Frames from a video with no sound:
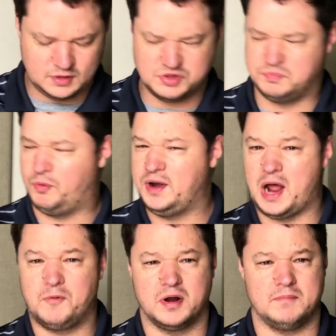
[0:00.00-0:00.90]
the point
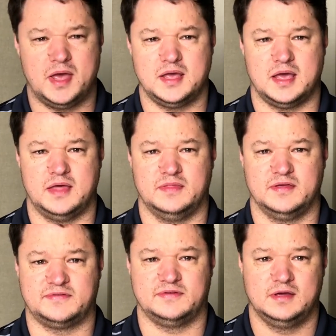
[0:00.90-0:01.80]
I want to make in
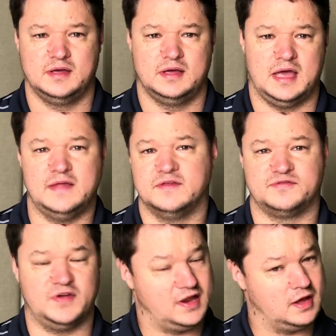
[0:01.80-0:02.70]
this
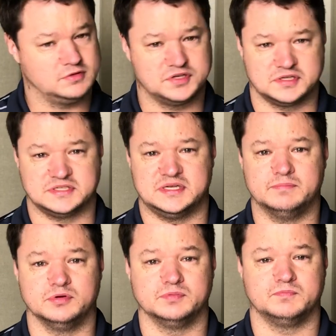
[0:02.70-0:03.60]
video, just a
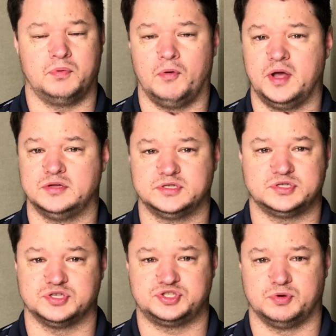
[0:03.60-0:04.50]
simple point,
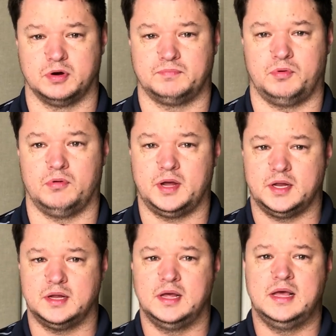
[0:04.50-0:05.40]
just a short
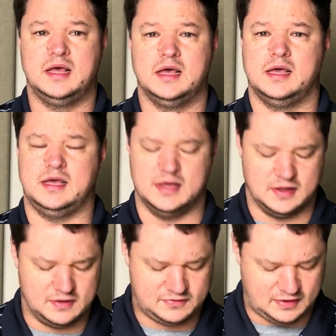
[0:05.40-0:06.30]
point,
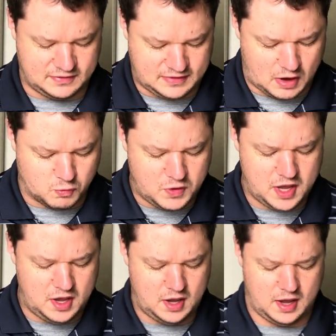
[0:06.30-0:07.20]
is that
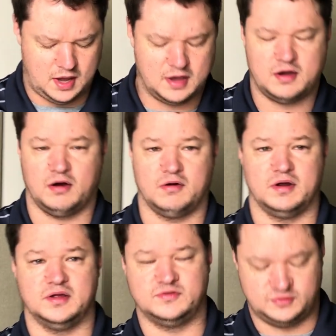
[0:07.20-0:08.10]
we
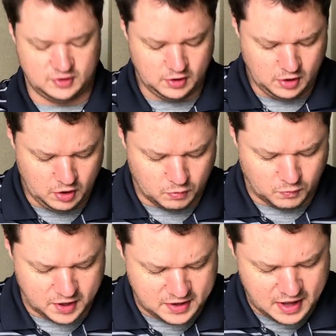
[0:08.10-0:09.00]
encourage
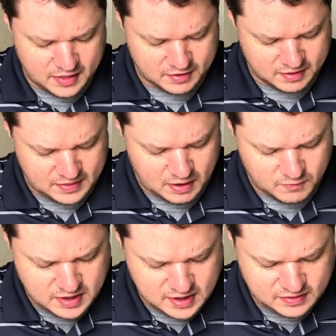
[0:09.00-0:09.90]
one another, and that
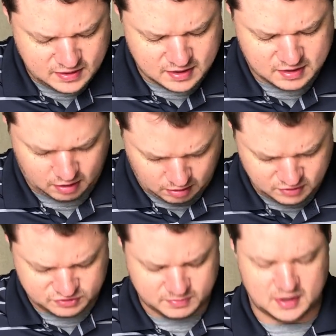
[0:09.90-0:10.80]
we need the
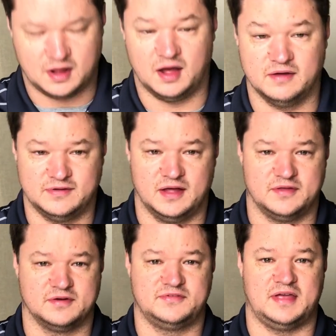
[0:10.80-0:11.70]
encouragement of
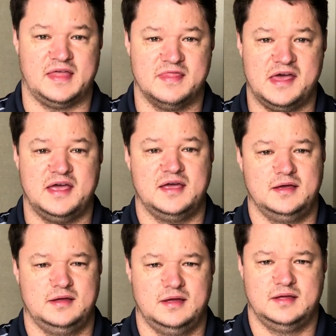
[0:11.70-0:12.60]
others and they
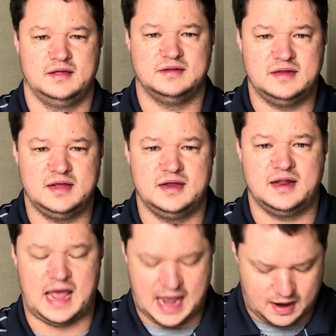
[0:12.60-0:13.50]

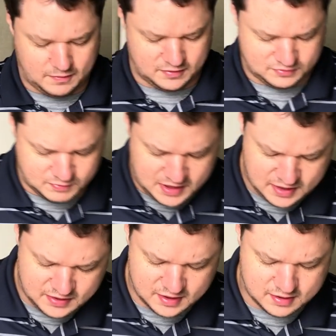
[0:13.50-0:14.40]
need ours. We
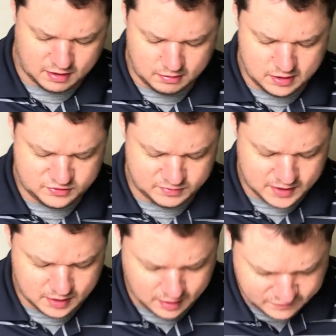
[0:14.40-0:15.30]
need the
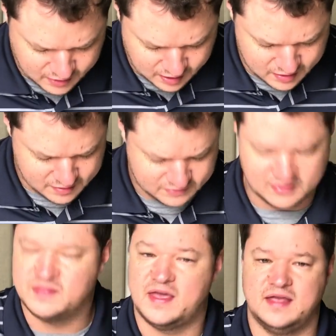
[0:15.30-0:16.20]
encouragement of others
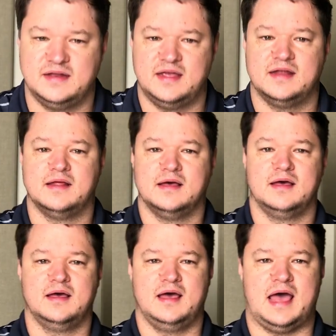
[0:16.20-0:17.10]
and they need
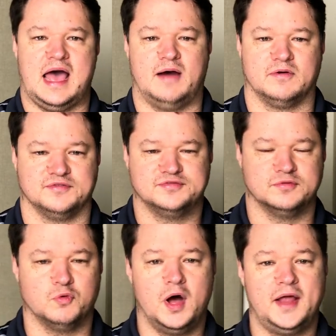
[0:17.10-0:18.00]
ours.
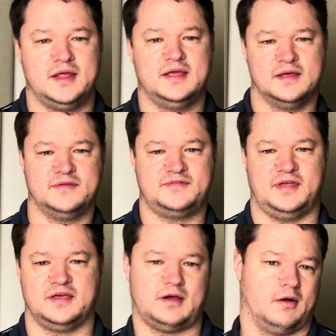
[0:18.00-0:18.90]
What is
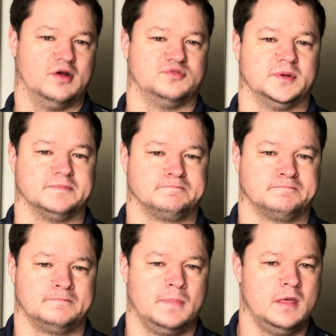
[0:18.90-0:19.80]
encouragement?
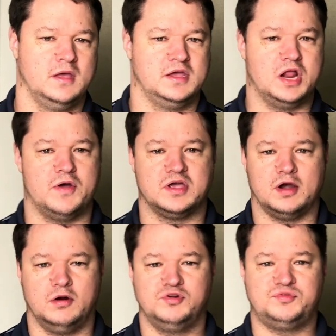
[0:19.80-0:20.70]
You know,
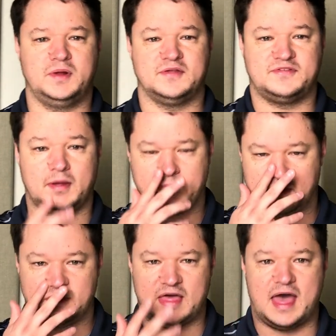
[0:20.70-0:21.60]
encouragement is
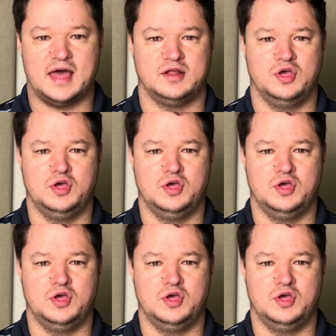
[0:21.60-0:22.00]
something that